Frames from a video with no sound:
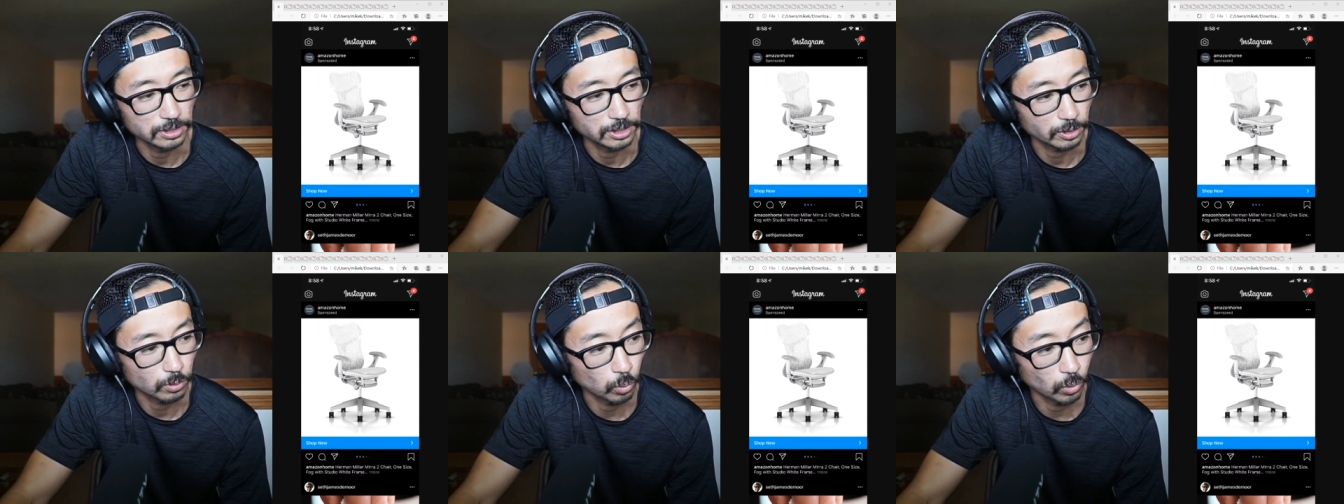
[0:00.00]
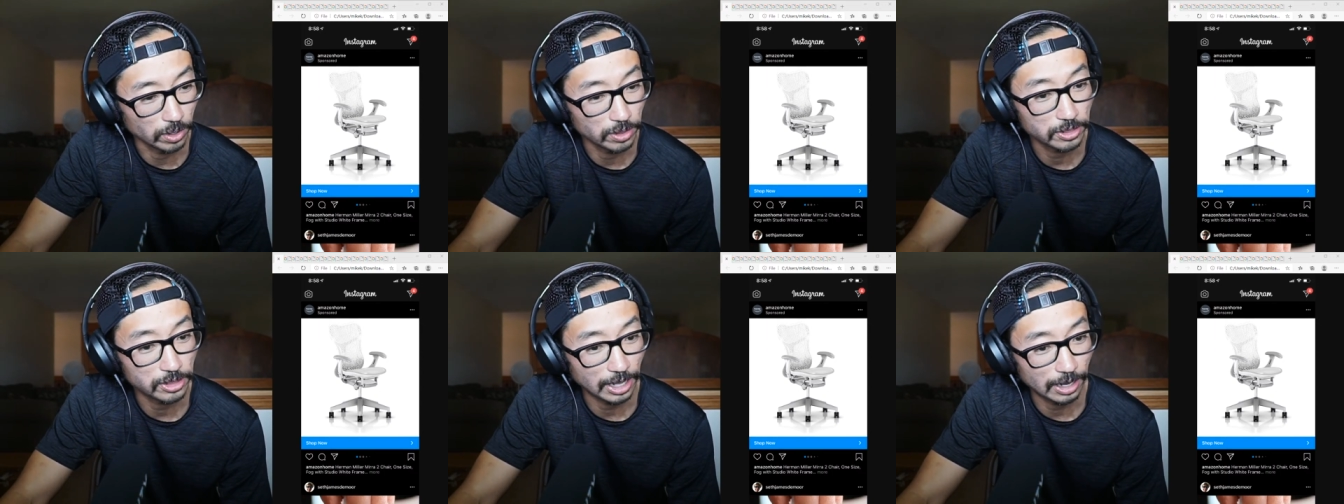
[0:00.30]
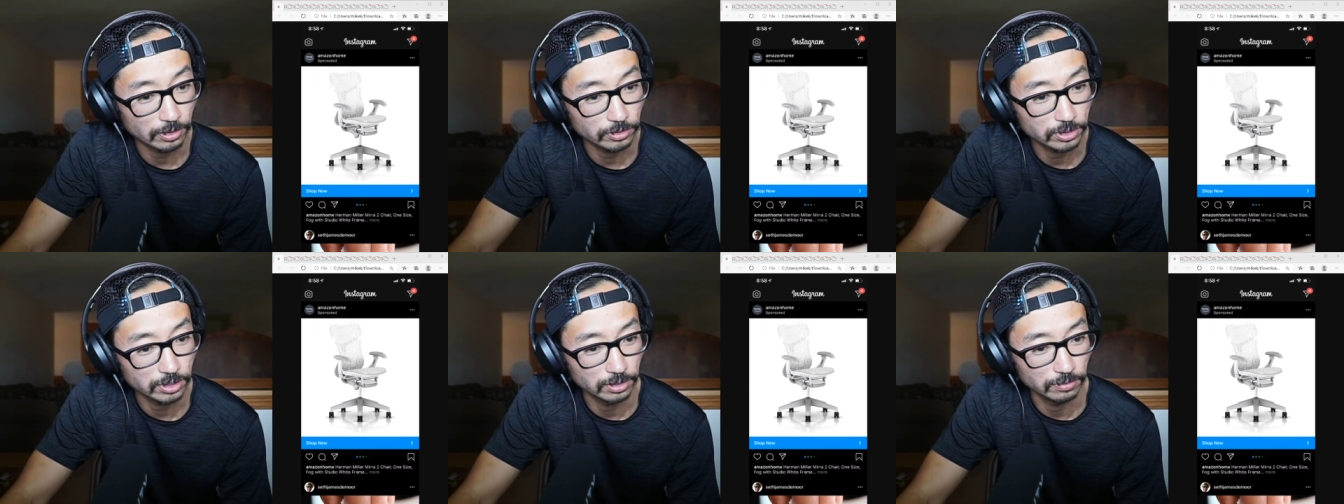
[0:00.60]
like
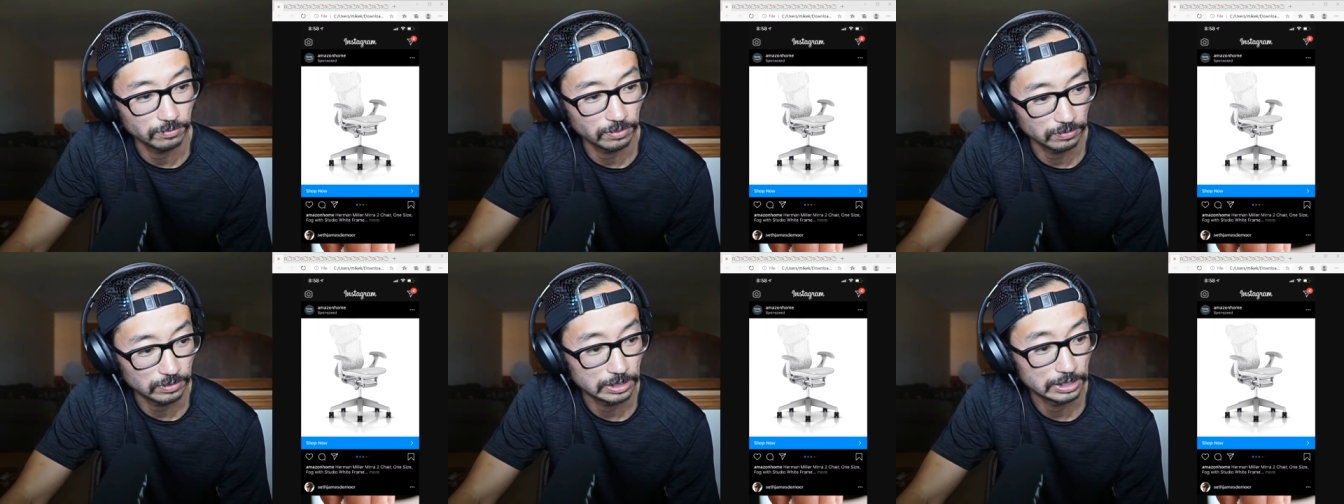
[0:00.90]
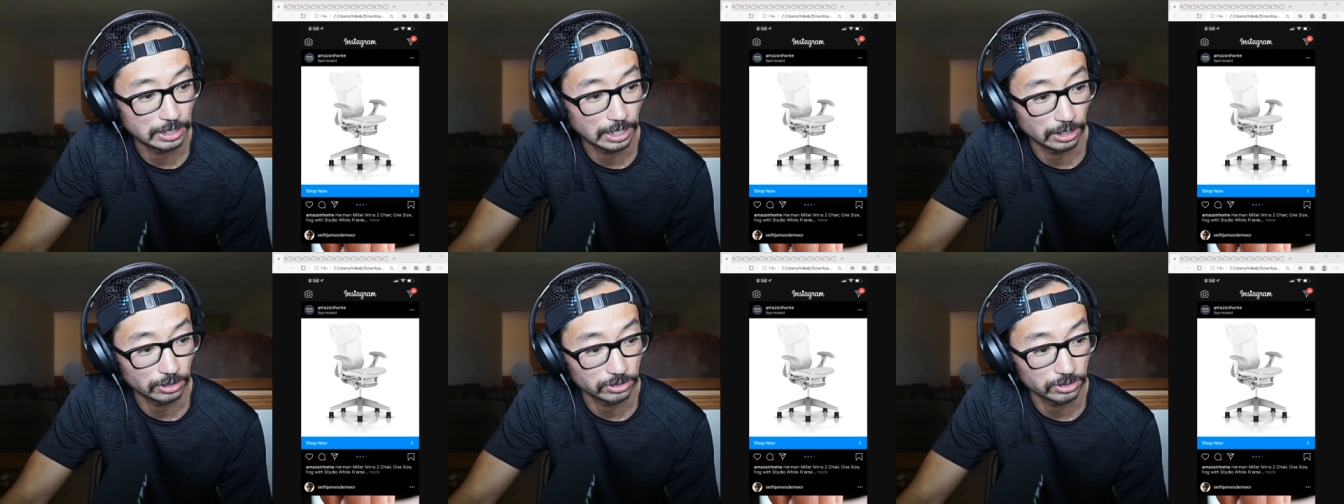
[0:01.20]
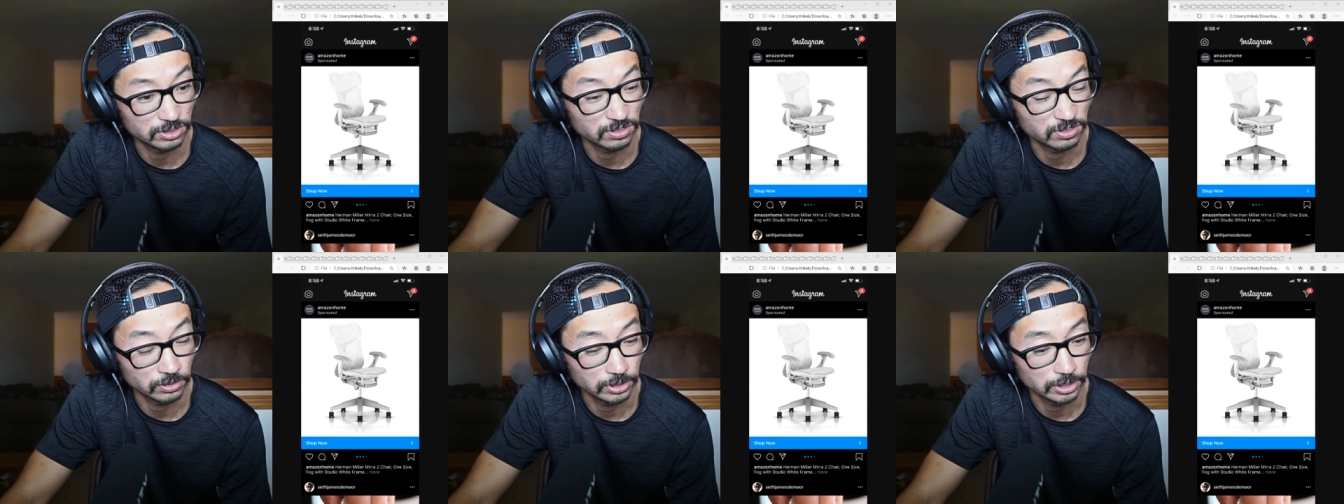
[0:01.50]
$1,050
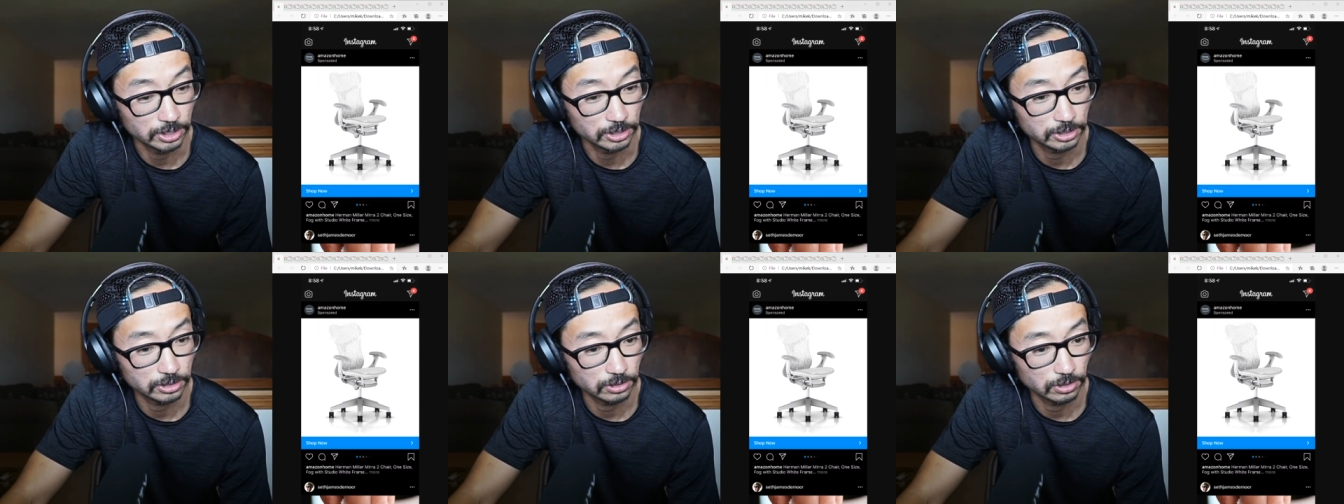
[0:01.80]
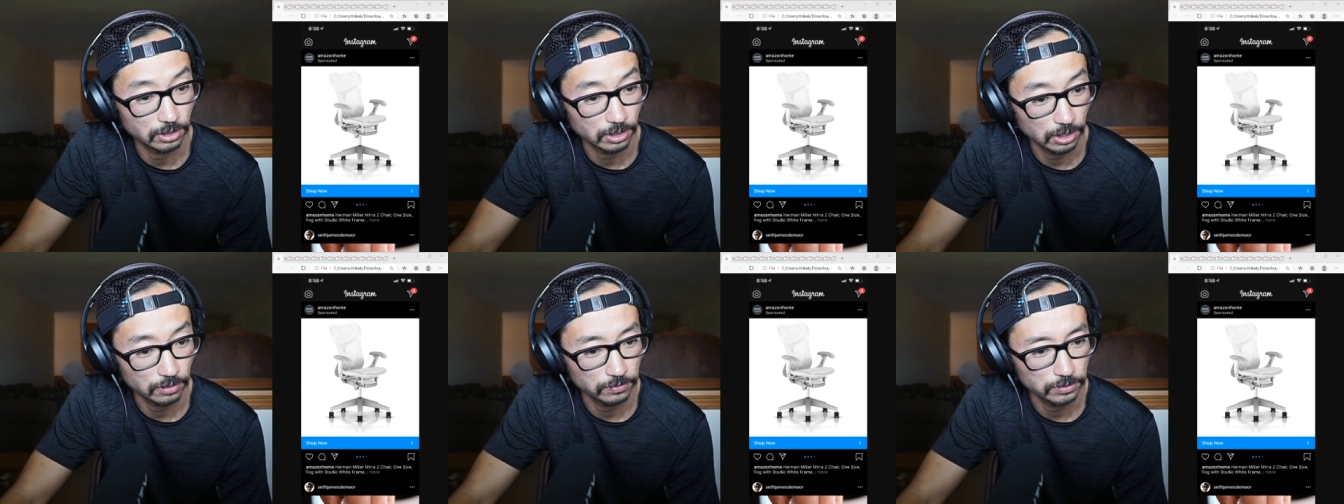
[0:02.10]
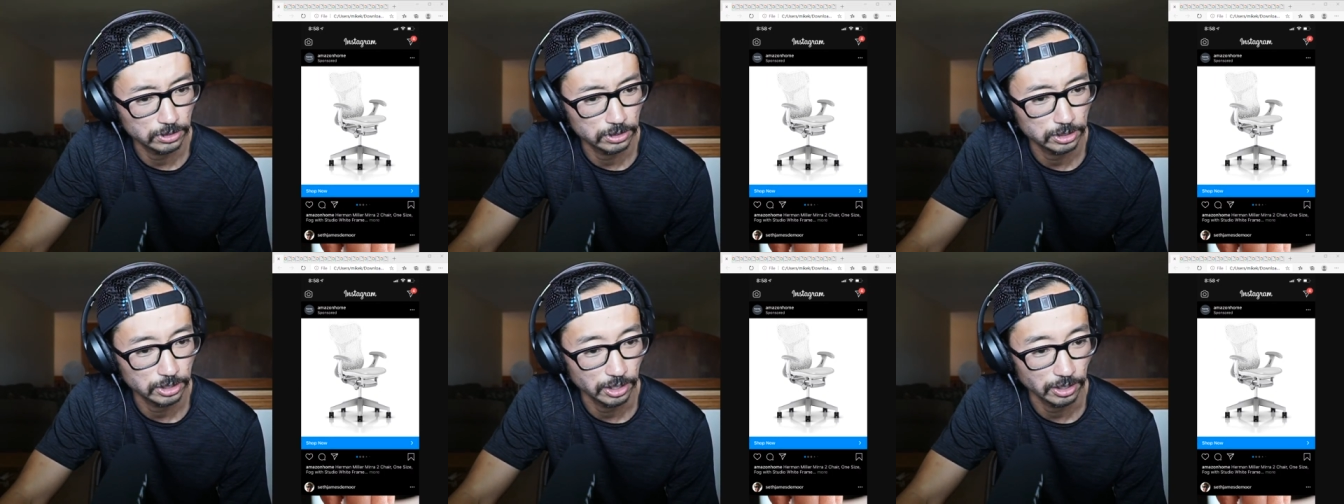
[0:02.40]
for this
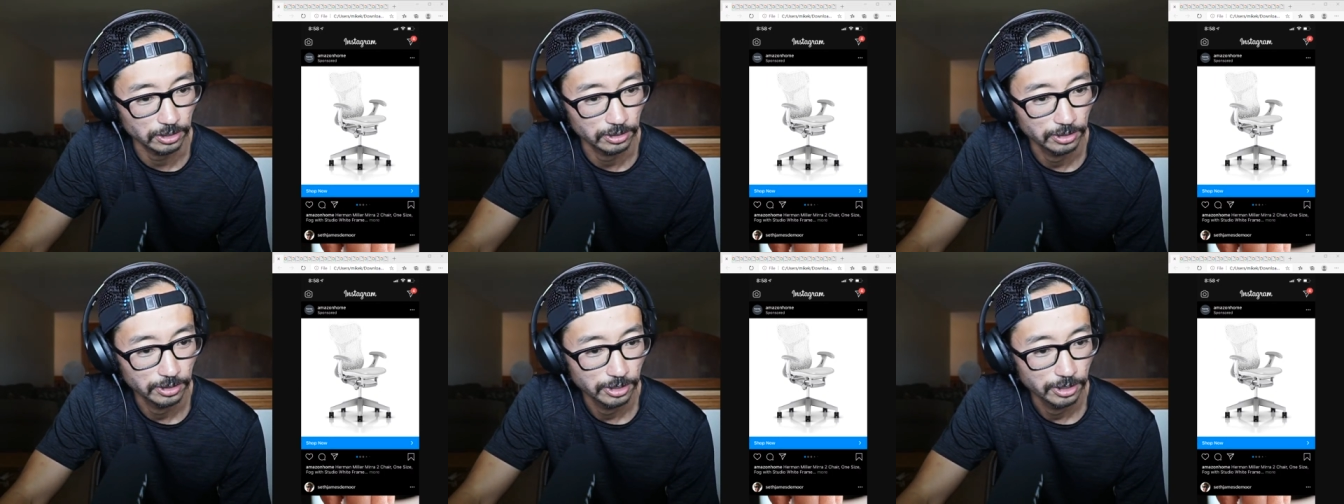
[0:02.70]
office chair.